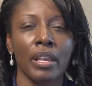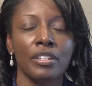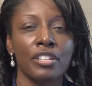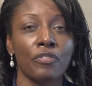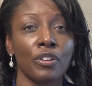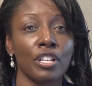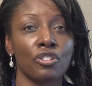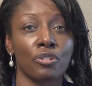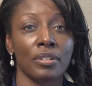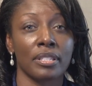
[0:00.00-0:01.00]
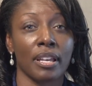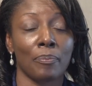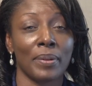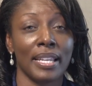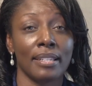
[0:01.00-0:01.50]
Different insurance
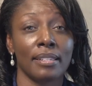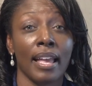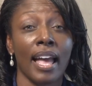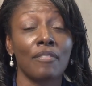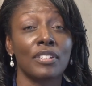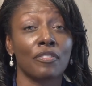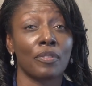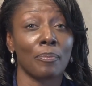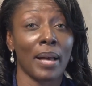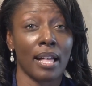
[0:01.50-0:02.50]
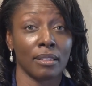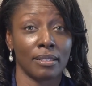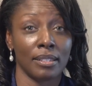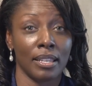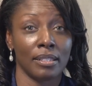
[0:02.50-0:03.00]
companies have different
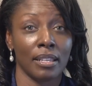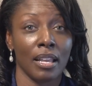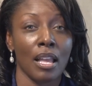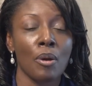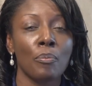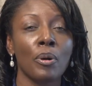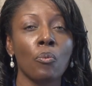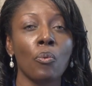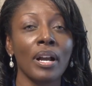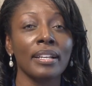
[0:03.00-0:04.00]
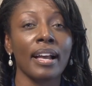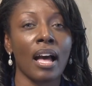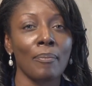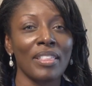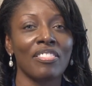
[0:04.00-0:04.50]
policies, but one
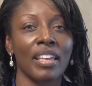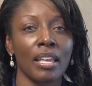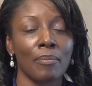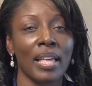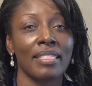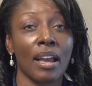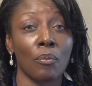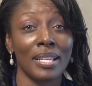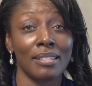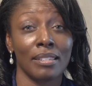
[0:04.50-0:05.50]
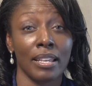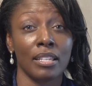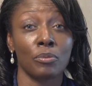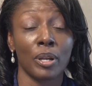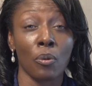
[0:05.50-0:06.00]
common theme that we see
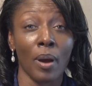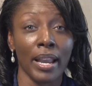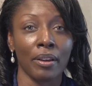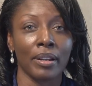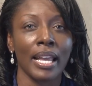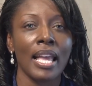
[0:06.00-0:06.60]
is required